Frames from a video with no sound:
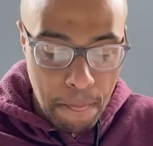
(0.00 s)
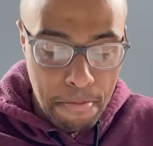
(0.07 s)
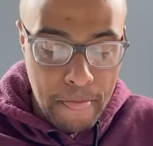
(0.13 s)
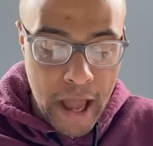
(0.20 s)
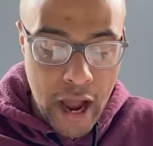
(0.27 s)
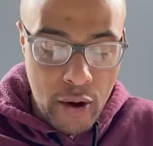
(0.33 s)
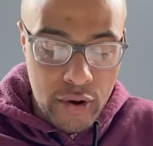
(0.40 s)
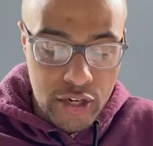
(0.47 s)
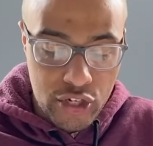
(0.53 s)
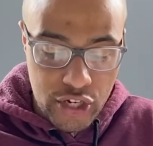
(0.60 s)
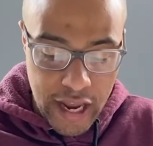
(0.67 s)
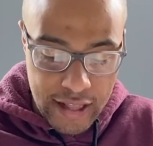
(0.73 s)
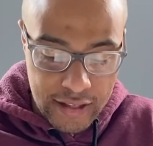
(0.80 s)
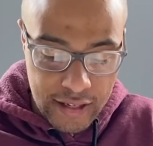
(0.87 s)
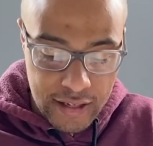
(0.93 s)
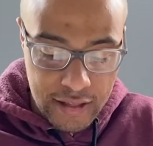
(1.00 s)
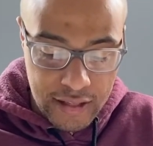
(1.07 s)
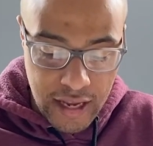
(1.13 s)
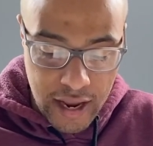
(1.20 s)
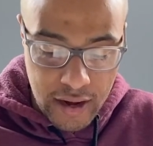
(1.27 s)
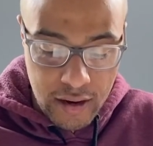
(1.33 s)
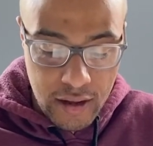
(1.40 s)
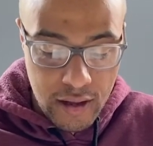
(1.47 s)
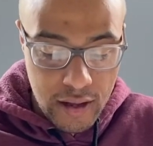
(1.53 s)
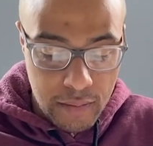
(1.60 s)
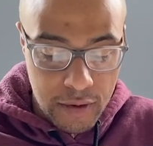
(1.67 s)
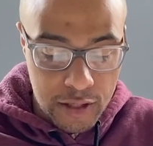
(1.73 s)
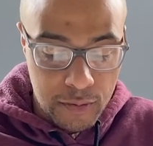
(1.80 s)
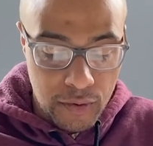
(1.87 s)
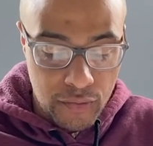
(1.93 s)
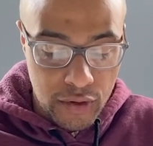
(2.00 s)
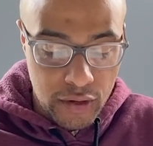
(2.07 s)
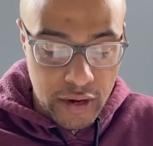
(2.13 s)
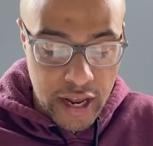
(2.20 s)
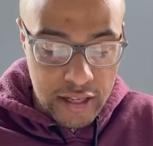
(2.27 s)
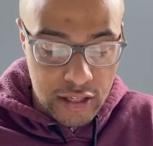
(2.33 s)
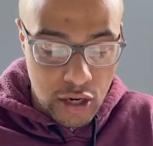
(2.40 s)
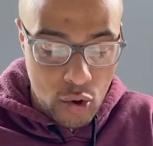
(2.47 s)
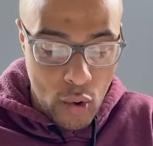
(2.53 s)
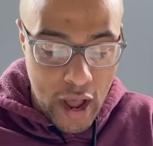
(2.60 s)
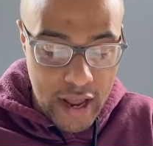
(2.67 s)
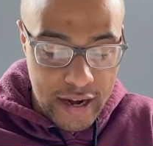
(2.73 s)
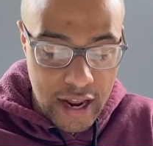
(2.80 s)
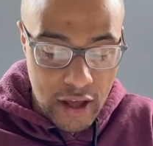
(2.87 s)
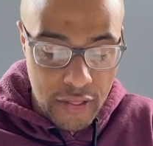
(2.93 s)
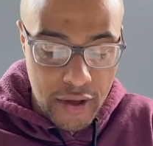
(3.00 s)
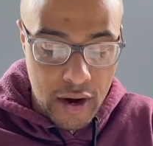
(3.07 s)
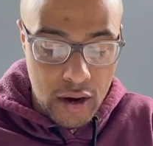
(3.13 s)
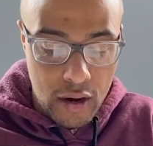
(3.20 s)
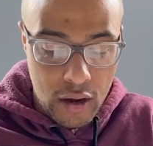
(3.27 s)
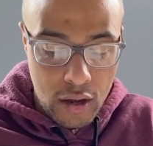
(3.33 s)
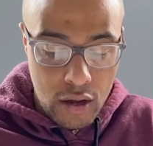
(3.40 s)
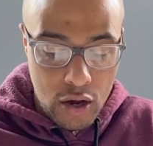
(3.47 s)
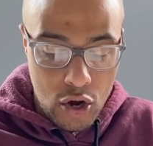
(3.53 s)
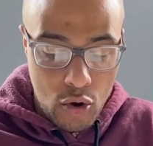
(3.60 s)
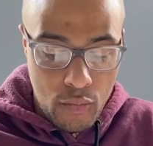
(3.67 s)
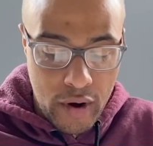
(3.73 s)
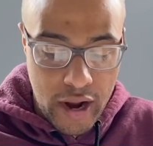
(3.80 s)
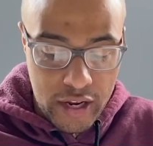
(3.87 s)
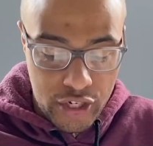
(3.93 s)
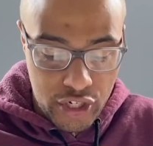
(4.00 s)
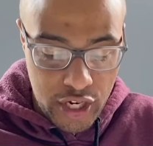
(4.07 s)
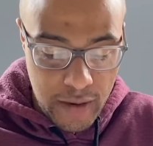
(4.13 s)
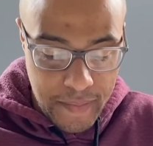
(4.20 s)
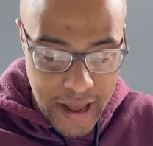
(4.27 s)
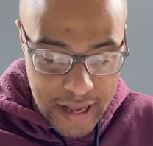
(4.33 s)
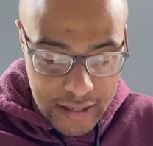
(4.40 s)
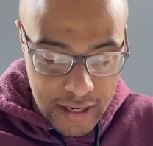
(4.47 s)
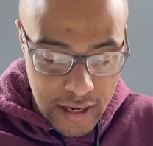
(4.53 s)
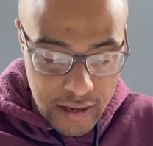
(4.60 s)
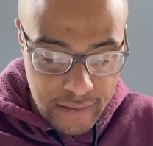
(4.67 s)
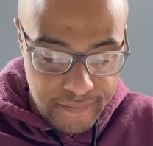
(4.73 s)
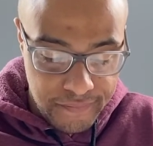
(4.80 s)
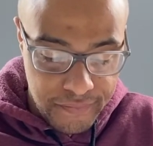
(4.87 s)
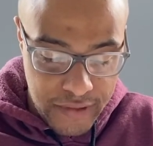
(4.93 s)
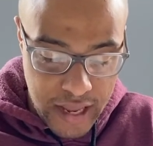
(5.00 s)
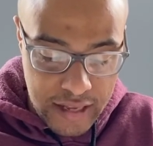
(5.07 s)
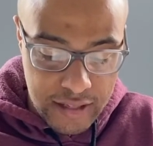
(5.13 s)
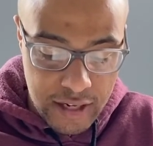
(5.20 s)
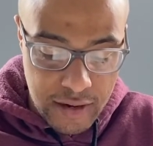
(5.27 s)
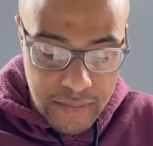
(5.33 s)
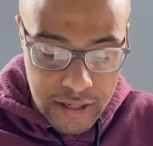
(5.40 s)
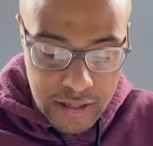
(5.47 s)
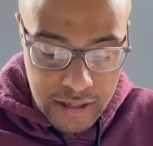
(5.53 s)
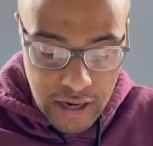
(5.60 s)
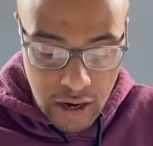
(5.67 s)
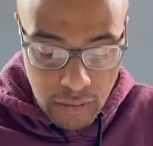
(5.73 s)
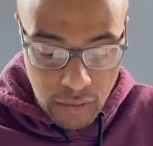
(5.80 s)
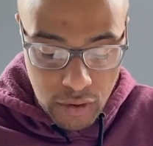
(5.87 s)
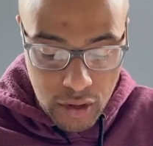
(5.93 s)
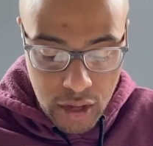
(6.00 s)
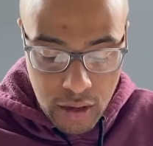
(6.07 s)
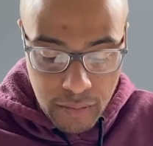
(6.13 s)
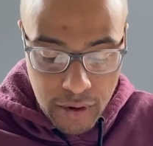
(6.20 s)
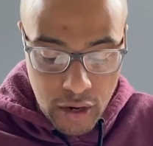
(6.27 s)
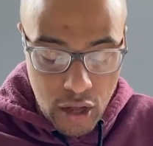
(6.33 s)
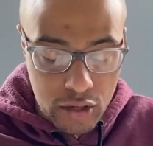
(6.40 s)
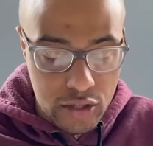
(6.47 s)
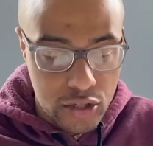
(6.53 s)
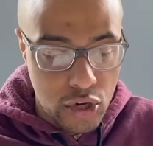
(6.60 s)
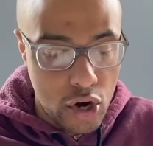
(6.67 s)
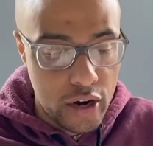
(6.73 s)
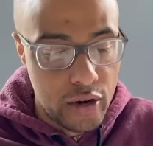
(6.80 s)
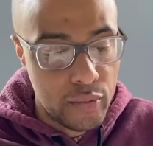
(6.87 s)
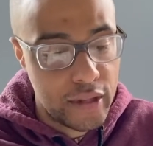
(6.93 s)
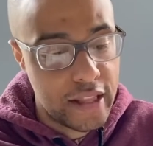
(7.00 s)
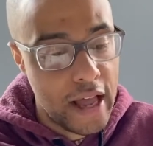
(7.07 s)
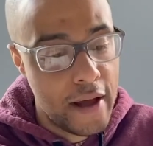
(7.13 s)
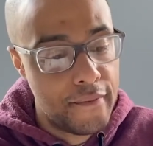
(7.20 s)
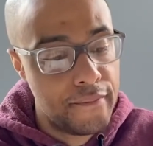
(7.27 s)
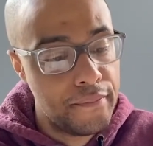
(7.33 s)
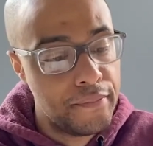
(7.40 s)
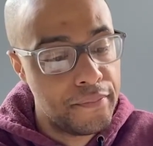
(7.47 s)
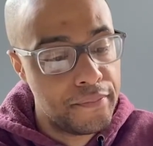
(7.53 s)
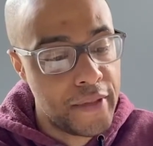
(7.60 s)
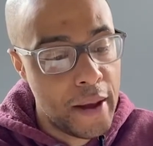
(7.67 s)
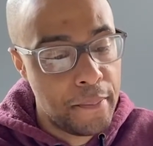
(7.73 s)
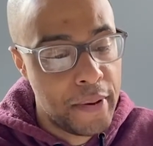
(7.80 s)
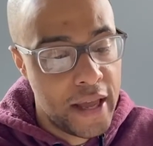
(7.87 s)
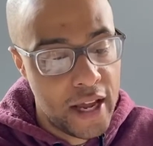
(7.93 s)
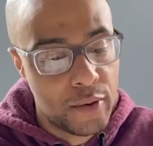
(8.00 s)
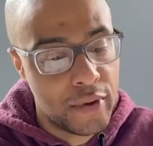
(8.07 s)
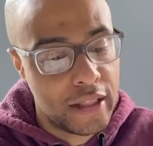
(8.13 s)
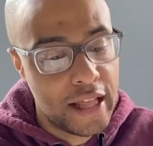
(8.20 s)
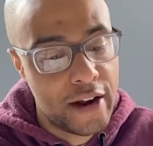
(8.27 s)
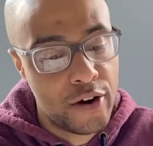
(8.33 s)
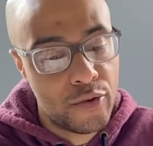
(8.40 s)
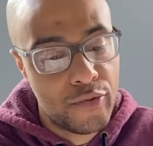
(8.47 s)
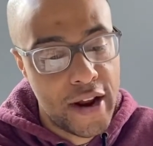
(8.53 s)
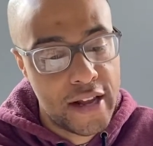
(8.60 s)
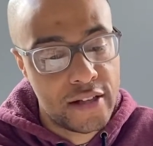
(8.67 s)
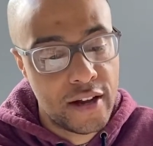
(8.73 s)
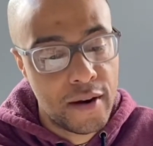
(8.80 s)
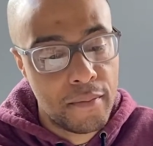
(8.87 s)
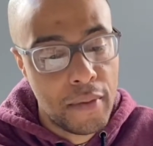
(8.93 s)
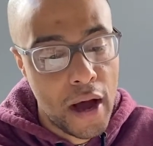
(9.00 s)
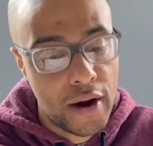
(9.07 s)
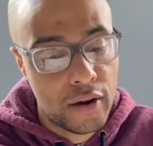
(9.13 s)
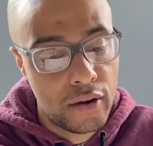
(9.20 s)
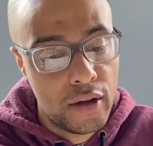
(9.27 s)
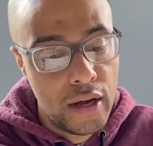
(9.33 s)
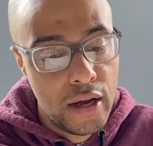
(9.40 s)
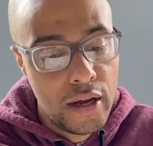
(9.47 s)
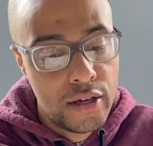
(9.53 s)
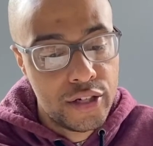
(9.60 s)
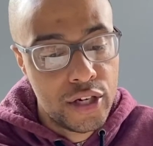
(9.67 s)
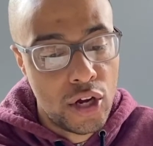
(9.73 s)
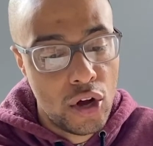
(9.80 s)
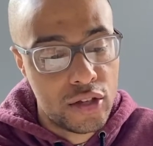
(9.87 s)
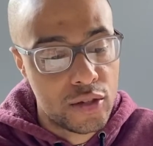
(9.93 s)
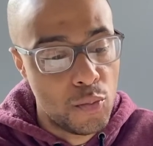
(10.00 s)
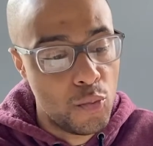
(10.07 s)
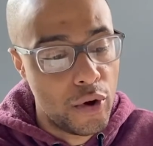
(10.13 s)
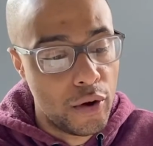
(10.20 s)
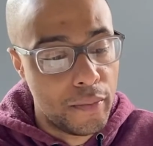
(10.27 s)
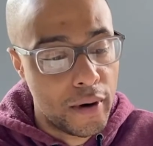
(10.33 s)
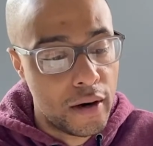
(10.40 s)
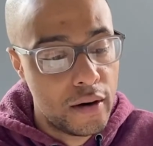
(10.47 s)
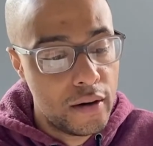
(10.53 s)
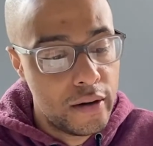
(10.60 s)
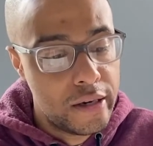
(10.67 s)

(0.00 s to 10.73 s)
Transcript: How enchanting, he said. Must be real nice and quiet down there. Homer has sheep, hasn't he? Yes, said Mrs. Arable, but it all started with that that pig we let her raise on a bottle. She calls him Wilbur.